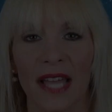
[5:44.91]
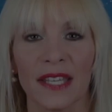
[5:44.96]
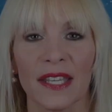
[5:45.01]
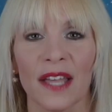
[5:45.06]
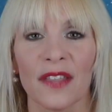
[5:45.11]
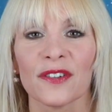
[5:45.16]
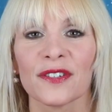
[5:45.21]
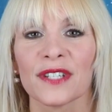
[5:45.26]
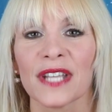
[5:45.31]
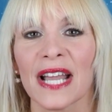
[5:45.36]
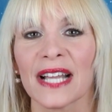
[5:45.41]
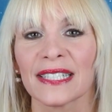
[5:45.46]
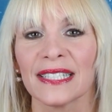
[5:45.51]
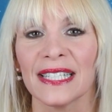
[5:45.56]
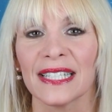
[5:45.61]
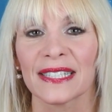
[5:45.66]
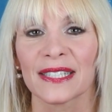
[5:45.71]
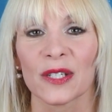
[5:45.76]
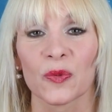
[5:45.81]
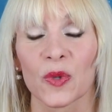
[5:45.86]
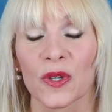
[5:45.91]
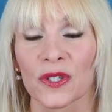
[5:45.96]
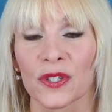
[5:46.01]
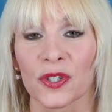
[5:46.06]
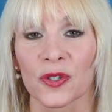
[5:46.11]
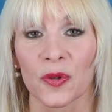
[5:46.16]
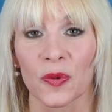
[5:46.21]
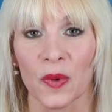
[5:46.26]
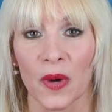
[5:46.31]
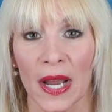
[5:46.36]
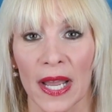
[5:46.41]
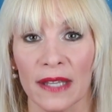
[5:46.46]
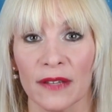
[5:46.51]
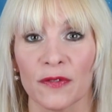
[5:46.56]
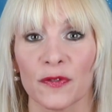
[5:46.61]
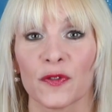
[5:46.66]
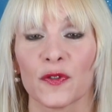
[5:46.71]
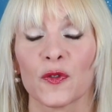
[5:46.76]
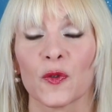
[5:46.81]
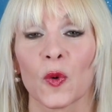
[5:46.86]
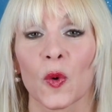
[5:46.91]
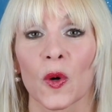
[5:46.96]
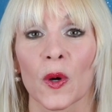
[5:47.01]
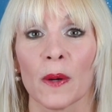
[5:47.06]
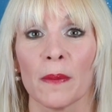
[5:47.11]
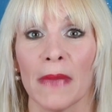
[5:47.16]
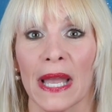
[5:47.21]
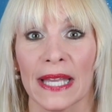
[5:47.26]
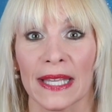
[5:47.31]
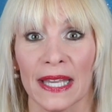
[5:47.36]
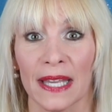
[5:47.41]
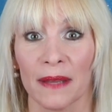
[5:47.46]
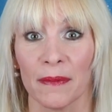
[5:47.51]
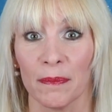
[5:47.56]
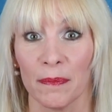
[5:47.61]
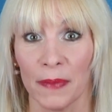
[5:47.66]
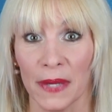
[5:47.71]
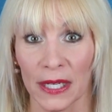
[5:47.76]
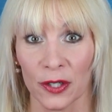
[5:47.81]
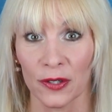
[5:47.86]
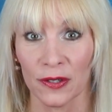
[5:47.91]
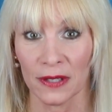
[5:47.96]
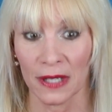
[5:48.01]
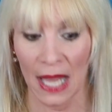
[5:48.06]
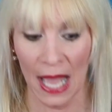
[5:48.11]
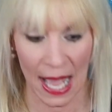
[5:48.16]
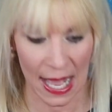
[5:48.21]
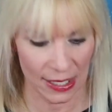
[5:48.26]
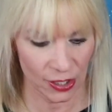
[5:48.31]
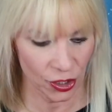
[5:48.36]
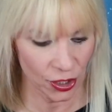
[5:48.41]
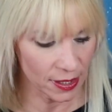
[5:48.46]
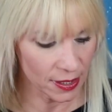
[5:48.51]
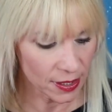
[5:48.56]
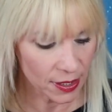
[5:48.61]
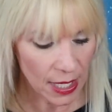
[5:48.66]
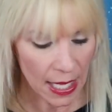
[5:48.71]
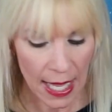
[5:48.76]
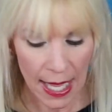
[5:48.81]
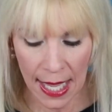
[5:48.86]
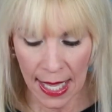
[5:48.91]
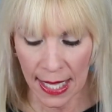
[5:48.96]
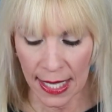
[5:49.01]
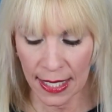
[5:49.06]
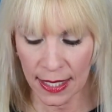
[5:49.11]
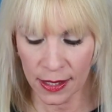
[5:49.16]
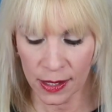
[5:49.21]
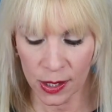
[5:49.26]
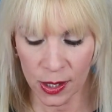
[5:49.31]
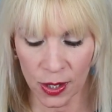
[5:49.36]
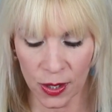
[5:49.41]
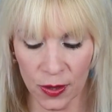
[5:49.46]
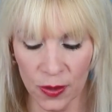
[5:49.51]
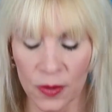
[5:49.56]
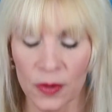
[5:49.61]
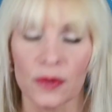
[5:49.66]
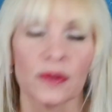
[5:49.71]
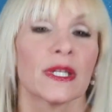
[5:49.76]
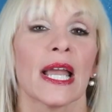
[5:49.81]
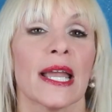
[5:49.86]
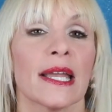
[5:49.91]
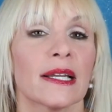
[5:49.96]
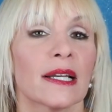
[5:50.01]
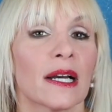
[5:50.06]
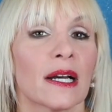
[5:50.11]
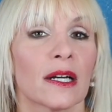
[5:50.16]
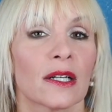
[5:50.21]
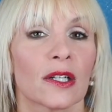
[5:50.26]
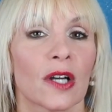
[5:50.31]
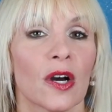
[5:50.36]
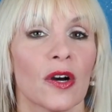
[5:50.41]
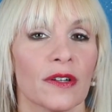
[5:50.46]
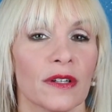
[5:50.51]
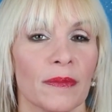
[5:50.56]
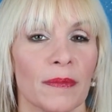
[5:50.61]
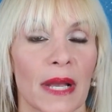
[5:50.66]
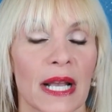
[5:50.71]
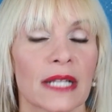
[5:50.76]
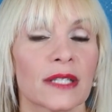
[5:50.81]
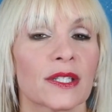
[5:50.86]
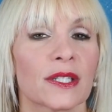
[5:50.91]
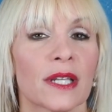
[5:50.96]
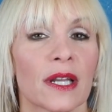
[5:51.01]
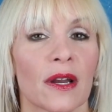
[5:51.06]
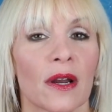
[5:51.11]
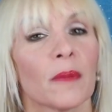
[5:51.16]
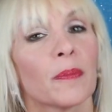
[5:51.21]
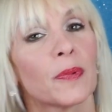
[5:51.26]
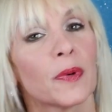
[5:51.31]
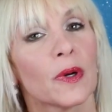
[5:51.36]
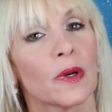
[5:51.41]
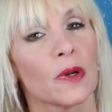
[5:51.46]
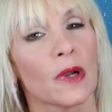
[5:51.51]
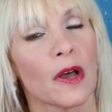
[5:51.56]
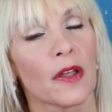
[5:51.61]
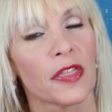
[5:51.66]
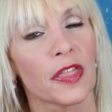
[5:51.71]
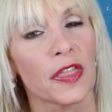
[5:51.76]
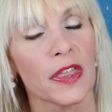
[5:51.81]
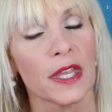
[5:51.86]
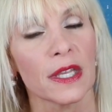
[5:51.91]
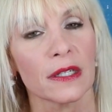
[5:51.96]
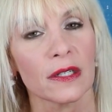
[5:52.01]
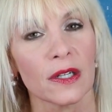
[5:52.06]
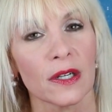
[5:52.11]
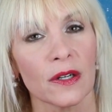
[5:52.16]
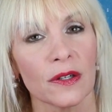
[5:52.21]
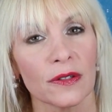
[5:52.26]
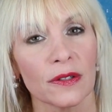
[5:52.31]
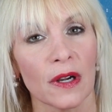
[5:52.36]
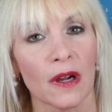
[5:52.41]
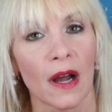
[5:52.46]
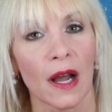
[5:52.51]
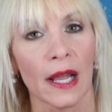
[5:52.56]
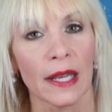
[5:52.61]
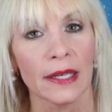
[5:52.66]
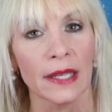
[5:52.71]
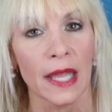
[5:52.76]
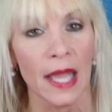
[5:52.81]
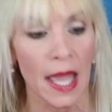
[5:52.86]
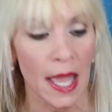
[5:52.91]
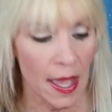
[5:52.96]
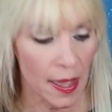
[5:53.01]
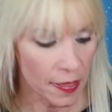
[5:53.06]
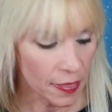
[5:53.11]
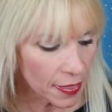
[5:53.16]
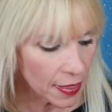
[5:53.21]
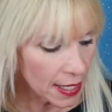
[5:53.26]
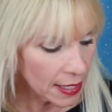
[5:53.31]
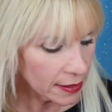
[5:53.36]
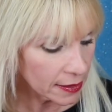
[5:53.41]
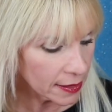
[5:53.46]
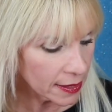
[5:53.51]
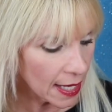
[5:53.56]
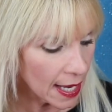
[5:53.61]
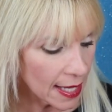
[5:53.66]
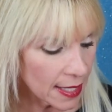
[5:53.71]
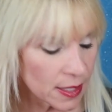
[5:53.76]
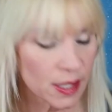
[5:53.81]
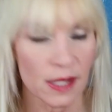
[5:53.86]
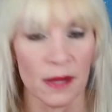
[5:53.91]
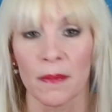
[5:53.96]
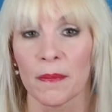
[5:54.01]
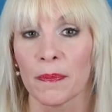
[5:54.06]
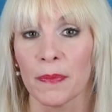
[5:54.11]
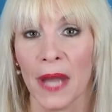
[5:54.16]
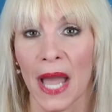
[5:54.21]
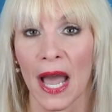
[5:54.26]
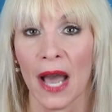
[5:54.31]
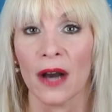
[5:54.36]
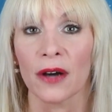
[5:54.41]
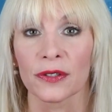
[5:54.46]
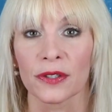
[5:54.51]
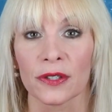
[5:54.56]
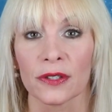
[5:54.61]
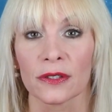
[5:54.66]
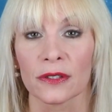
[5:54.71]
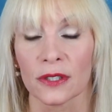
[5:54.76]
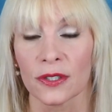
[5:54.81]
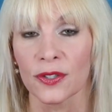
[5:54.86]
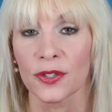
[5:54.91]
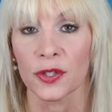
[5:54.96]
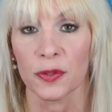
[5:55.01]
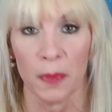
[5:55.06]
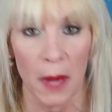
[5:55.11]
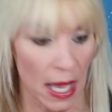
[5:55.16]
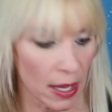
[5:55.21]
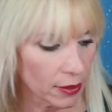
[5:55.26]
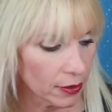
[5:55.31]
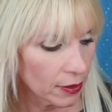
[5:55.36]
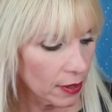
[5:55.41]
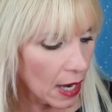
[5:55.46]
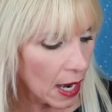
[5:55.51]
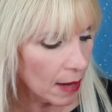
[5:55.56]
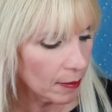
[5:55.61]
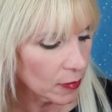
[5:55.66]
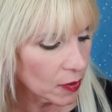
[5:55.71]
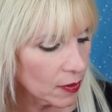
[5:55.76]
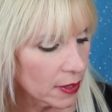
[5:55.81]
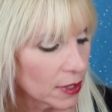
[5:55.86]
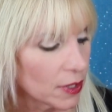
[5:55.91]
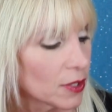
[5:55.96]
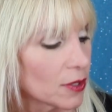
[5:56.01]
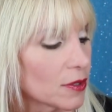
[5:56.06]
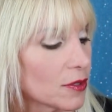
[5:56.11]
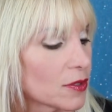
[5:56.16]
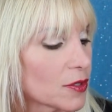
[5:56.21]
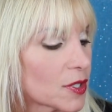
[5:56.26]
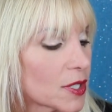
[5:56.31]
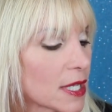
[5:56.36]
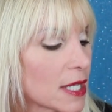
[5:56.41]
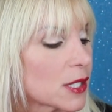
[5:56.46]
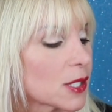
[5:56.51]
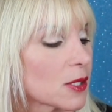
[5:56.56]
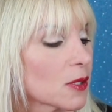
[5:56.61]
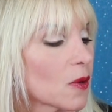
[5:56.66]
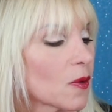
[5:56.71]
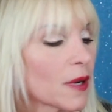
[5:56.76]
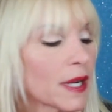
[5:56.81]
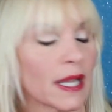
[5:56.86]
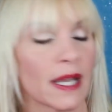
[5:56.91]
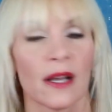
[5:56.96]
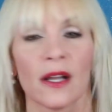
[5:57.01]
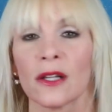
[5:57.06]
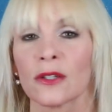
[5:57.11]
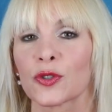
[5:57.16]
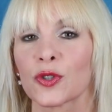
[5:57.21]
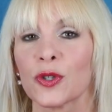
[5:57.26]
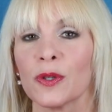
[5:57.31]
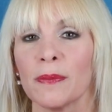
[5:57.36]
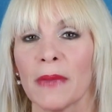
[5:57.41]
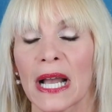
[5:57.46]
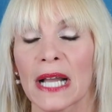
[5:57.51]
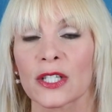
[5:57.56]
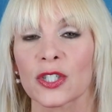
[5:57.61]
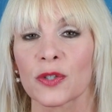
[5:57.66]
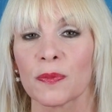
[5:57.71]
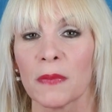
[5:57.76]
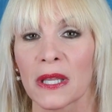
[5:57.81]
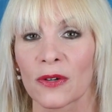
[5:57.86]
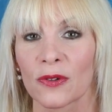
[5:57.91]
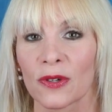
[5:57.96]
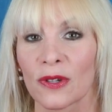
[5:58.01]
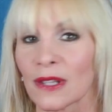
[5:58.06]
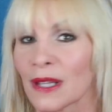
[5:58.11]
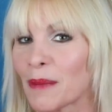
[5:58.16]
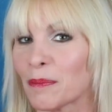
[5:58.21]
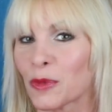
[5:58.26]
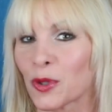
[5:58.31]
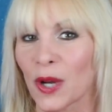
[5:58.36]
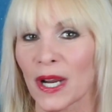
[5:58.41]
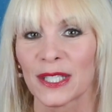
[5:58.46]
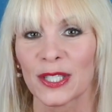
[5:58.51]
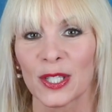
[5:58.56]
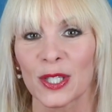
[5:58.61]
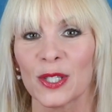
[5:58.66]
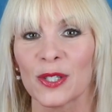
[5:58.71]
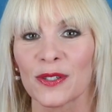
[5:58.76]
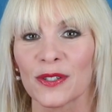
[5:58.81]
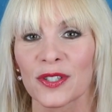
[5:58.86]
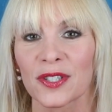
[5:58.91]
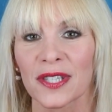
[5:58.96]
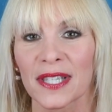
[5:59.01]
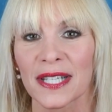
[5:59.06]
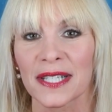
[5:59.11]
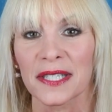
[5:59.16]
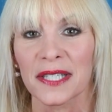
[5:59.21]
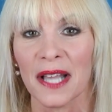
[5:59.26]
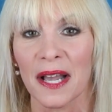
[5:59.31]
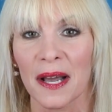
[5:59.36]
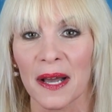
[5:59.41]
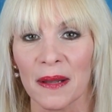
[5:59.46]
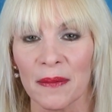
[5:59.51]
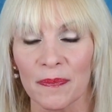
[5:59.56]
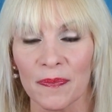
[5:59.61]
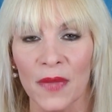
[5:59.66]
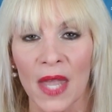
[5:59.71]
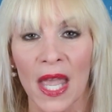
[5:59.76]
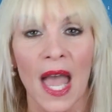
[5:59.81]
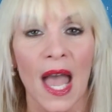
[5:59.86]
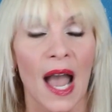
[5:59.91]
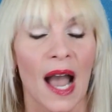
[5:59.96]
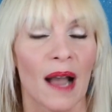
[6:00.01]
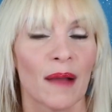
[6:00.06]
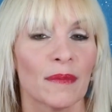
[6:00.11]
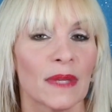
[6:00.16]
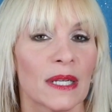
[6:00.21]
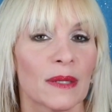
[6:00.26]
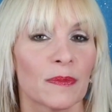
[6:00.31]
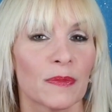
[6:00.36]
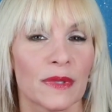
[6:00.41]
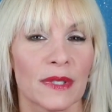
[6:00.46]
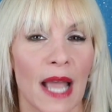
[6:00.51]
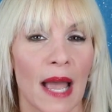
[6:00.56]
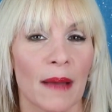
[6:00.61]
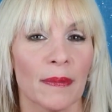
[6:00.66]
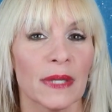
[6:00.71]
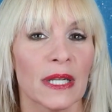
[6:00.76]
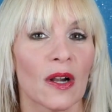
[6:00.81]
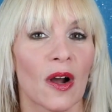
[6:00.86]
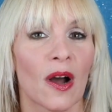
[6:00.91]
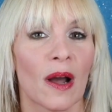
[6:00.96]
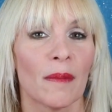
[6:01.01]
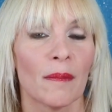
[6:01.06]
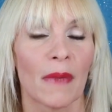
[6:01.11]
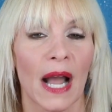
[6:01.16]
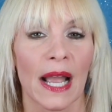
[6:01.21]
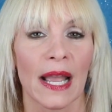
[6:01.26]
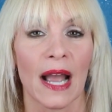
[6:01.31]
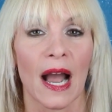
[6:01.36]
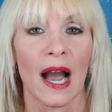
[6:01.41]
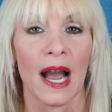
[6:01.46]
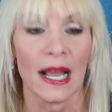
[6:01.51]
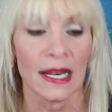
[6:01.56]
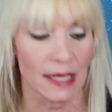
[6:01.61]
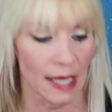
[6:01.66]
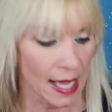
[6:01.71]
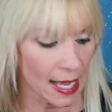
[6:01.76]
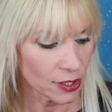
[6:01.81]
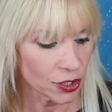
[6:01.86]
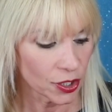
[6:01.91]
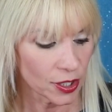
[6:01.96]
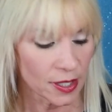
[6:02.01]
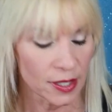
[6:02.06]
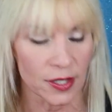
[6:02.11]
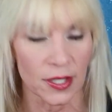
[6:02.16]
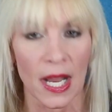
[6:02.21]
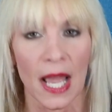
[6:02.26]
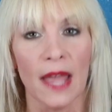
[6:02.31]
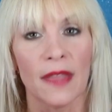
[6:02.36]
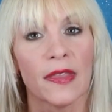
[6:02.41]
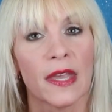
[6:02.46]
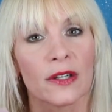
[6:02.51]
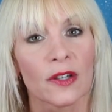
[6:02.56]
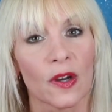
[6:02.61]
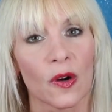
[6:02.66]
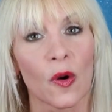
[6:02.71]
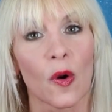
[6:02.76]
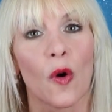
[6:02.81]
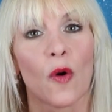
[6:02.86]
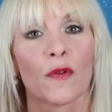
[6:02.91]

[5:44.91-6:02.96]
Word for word: Another technique that works great for making bigger lashes is to take a coat of mascara, put a thin coat on, then take some powder, loose powder. I'm going to use this L'Oreal True Match Mineral. I'm trying to use this up. I'm going to dab it on my eyelashes and then go